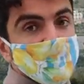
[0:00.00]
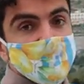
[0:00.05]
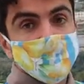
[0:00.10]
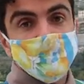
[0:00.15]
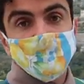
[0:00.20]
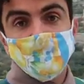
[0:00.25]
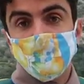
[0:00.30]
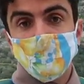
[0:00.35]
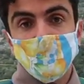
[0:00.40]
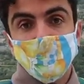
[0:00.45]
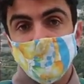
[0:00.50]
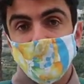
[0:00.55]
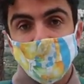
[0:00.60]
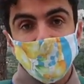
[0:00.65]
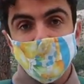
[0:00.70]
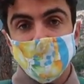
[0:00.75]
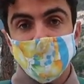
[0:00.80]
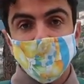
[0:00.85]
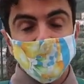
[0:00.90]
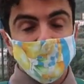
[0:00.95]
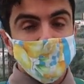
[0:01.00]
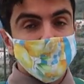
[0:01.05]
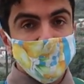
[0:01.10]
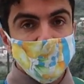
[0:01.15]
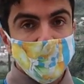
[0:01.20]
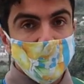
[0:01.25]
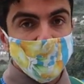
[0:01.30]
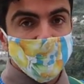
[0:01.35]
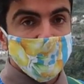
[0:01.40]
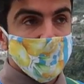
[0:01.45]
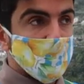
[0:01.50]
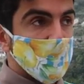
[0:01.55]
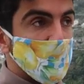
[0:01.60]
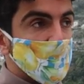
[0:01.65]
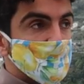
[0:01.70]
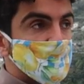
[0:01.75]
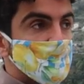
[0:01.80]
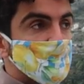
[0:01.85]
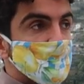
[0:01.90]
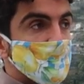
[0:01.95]
have been hiking in the middle of the
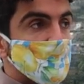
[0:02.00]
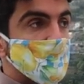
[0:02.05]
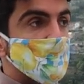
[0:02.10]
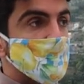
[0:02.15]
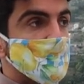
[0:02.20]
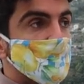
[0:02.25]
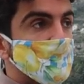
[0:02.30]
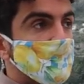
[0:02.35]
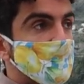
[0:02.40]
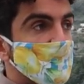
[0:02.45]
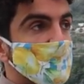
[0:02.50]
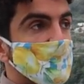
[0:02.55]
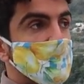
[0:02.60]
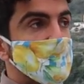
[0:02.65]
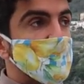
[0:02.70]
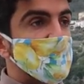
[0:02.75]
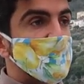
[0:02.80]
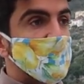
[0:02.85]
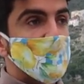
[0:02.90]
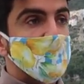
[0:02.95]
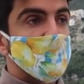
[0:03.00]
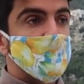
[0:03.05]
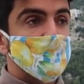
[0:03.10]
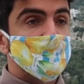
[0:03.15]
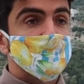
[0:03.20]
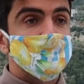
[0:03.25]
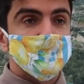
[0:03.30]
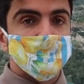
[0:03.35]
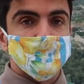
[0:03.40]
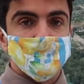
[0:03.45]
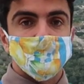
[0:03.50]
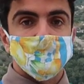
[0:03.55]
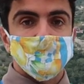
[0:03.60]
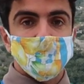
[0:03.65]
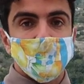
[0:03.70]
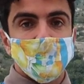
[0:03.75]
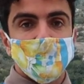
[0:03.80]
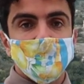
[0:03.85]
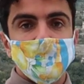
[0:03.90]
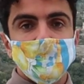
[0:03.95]
clouds. So okay. We preferred to
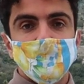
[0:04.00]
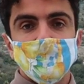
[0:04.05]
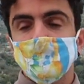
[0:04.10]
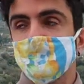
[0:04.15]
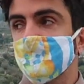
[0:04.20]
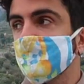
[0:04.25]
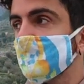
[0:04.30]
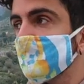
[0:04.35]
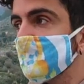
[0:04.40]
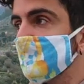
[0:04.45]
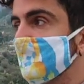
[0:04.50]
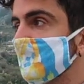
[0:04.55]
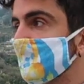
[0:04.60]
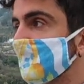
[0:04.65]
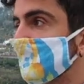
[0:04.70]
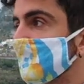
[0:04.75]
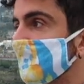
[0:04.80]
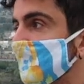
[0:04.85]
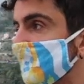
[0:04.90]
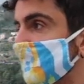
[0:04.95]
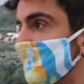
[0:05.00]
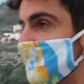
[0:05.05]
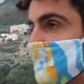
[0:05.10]
stay here, a little